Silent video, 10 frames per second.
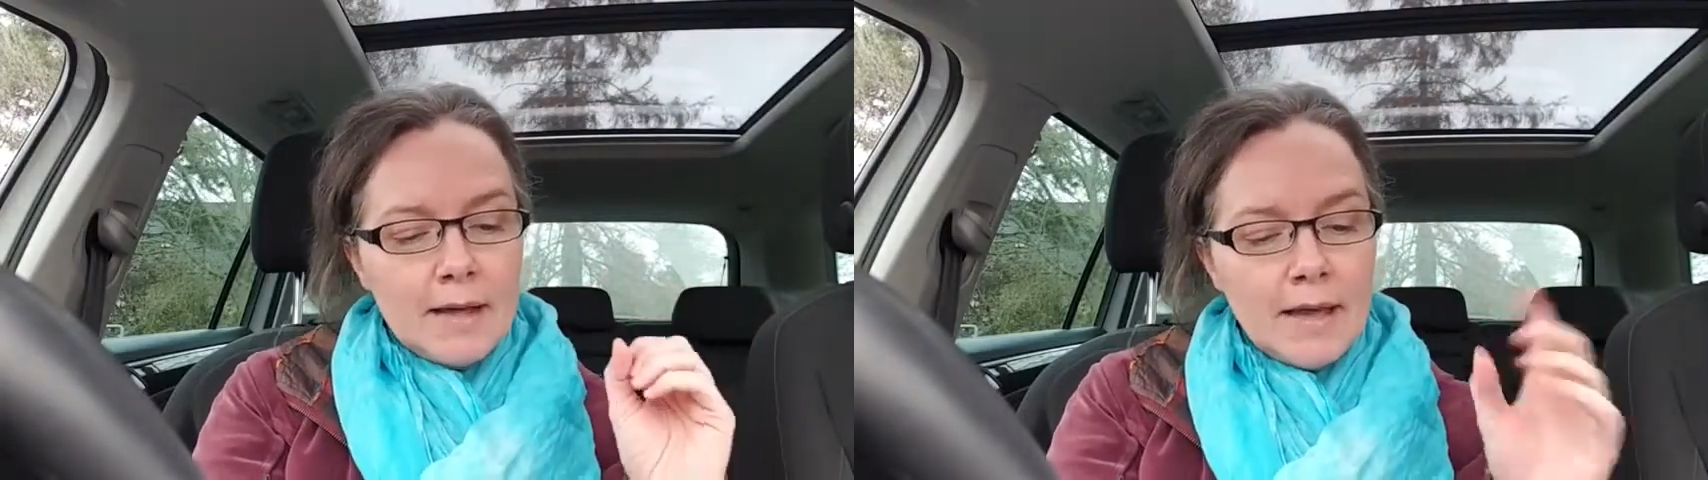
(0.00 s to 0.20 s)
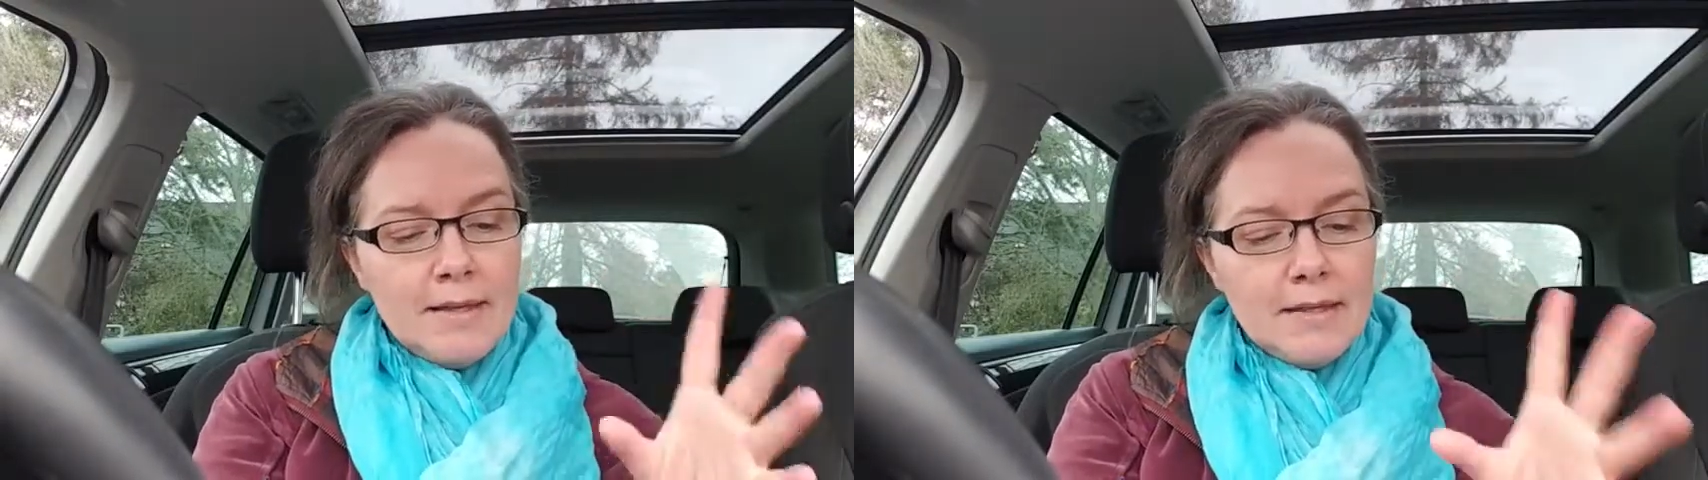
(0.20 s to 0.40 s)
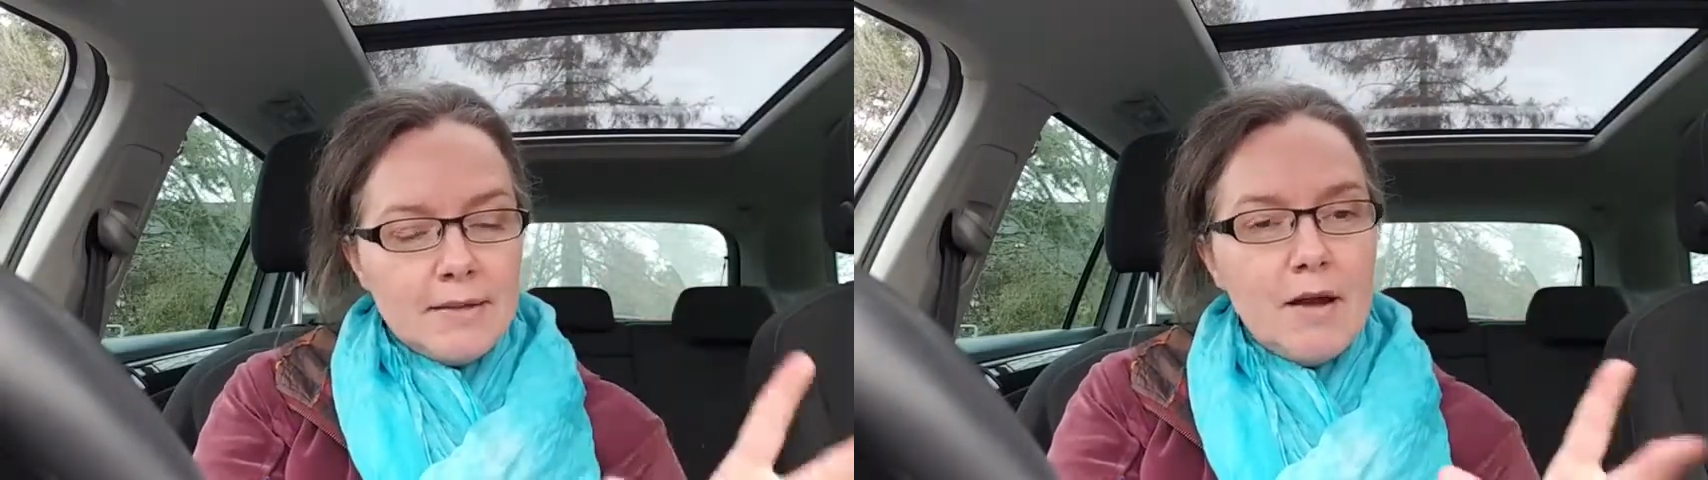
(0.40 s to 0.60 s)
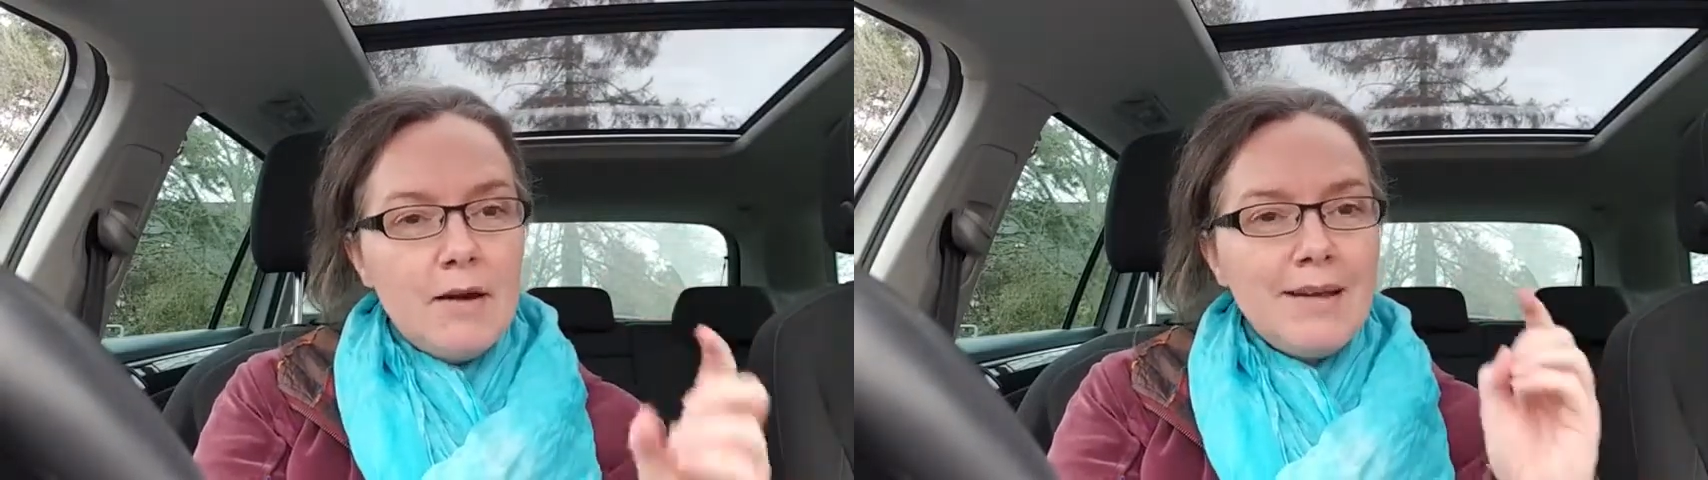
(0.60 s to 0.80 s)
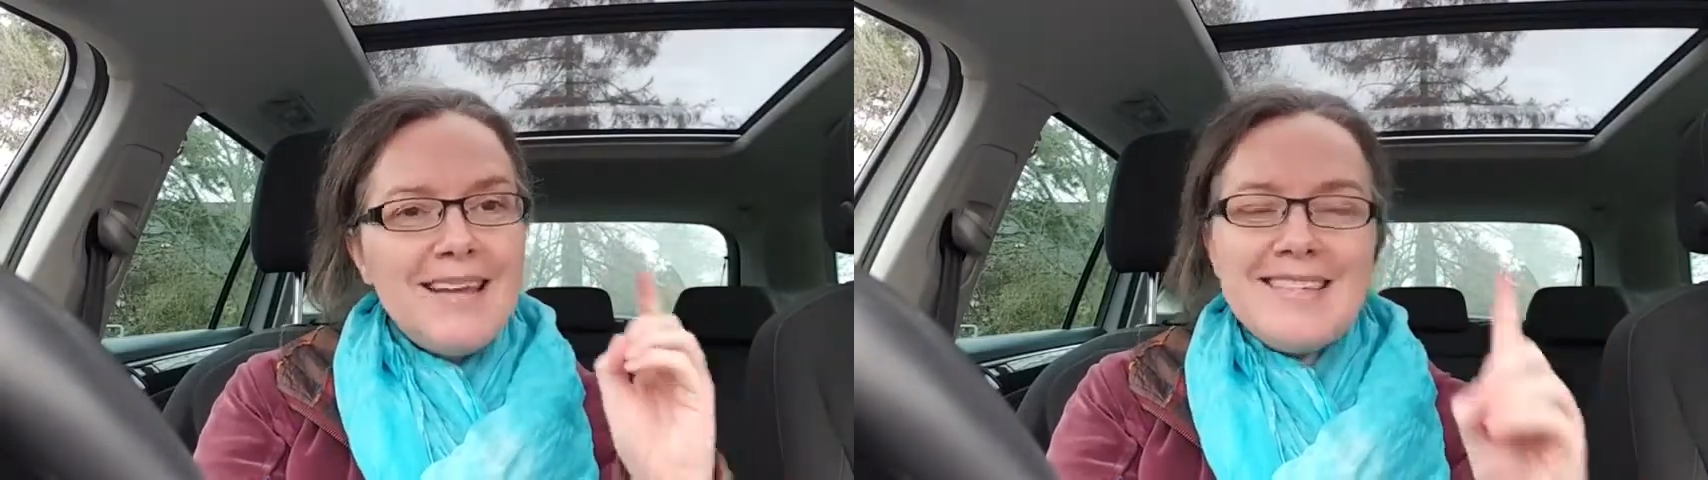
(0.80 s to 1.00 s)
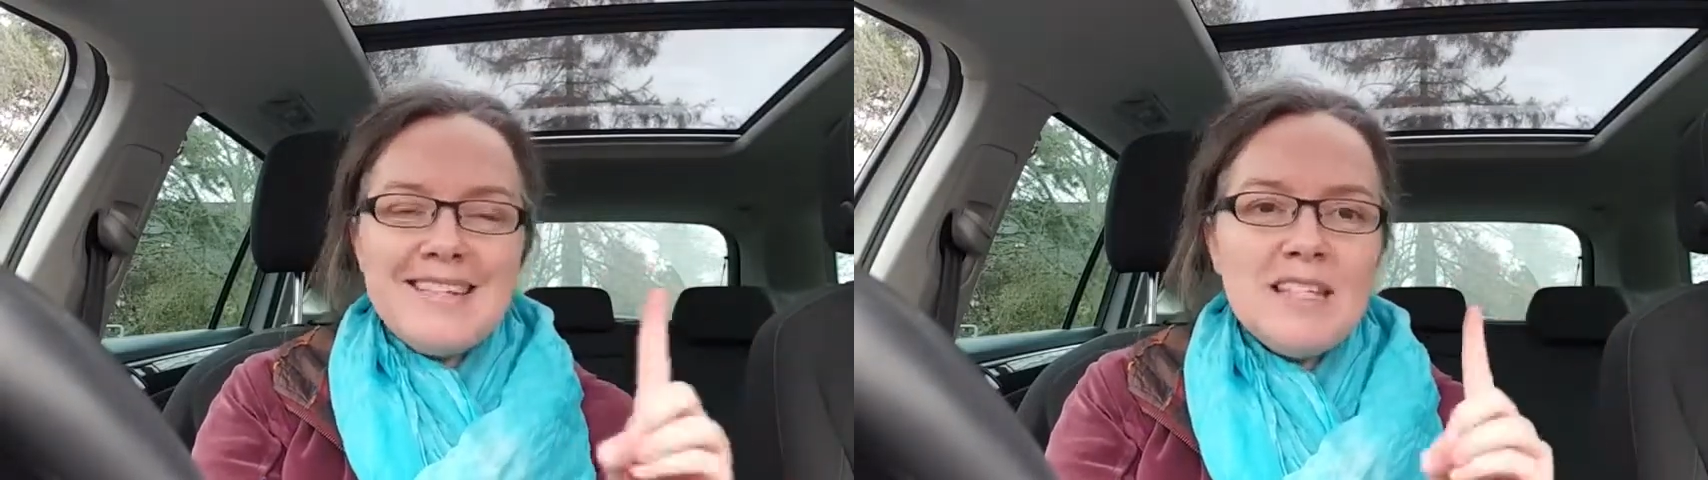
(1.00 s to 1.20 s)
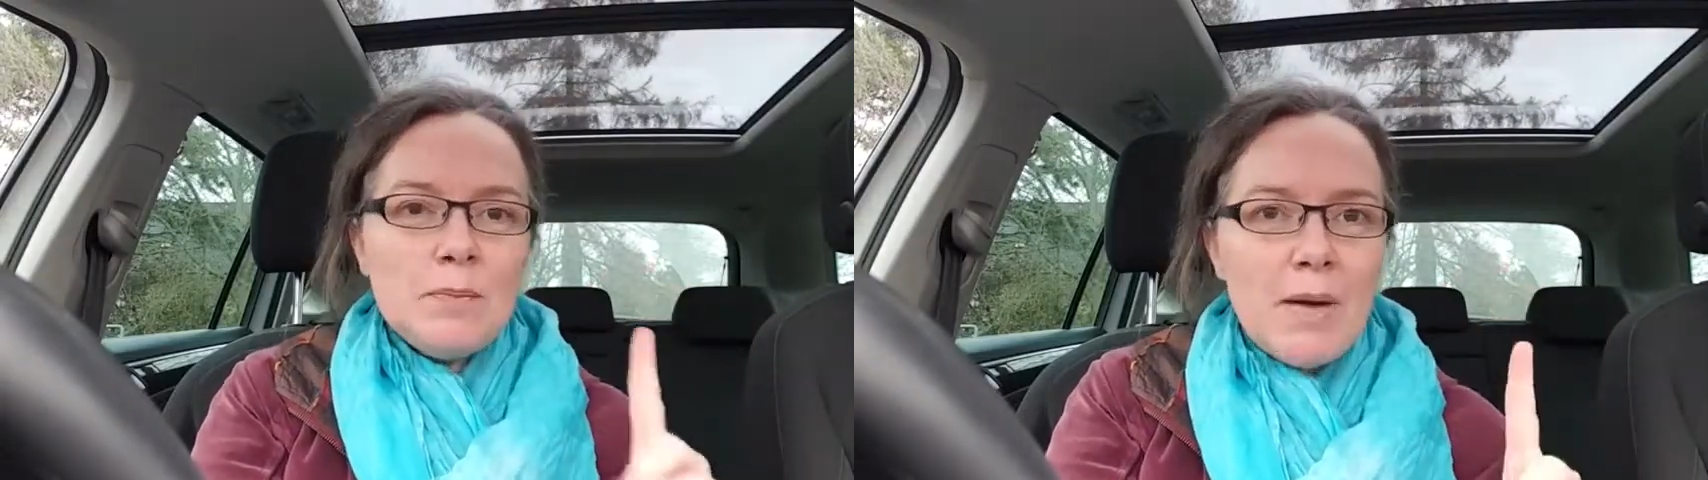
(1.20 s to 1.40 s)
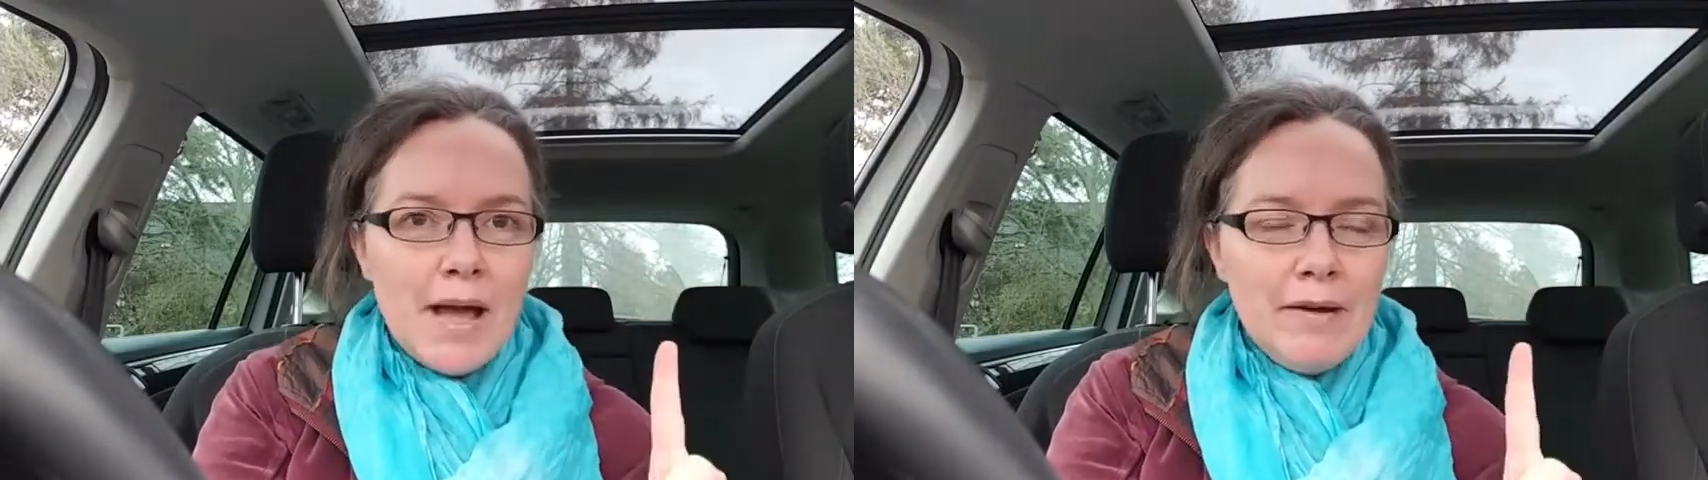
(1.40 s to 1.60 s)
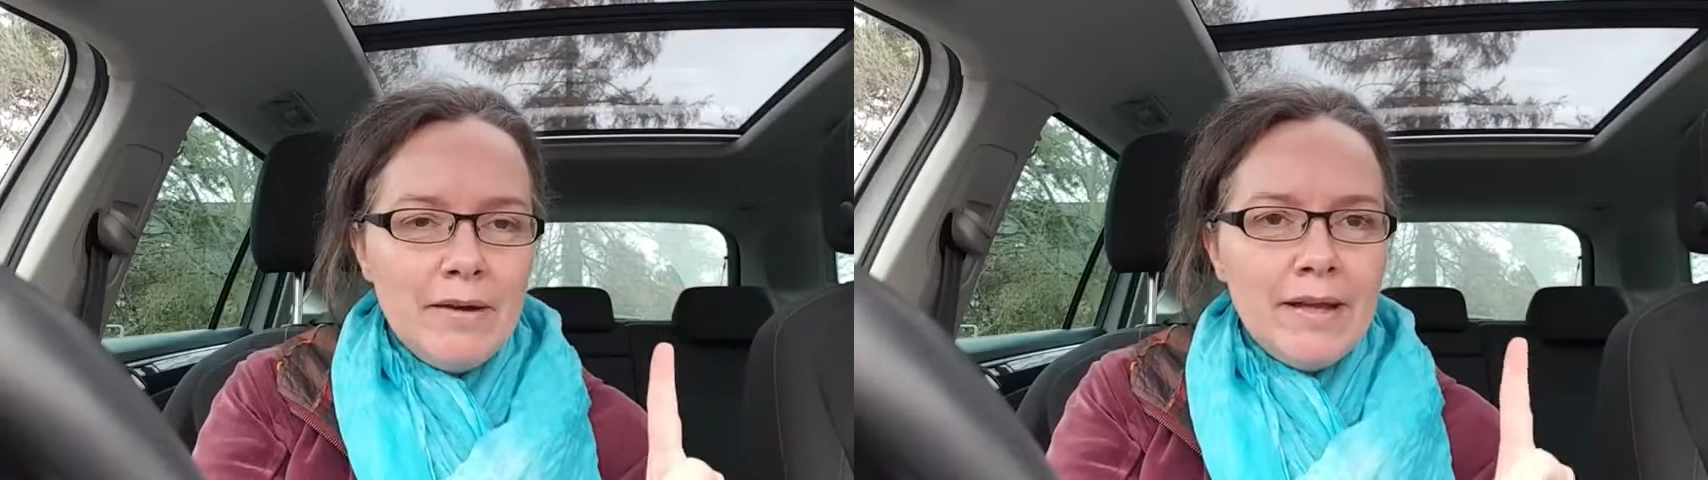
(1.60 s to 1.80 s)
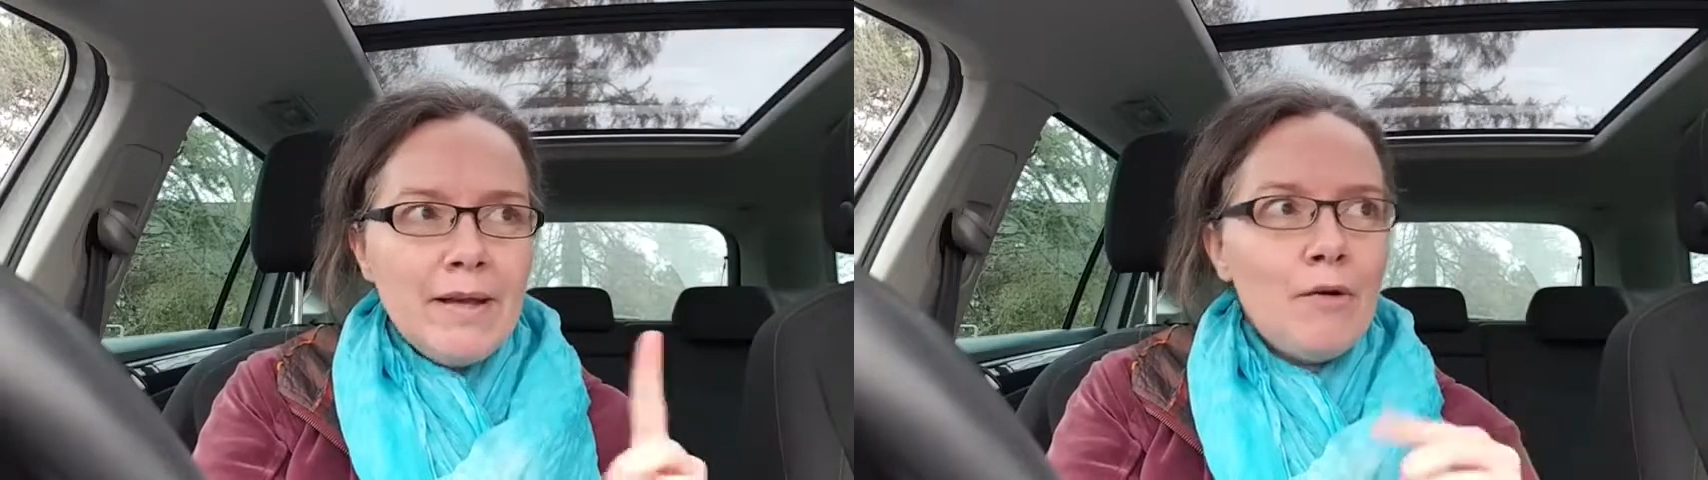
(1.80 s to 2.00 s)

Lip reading: And these are, is it inspiring,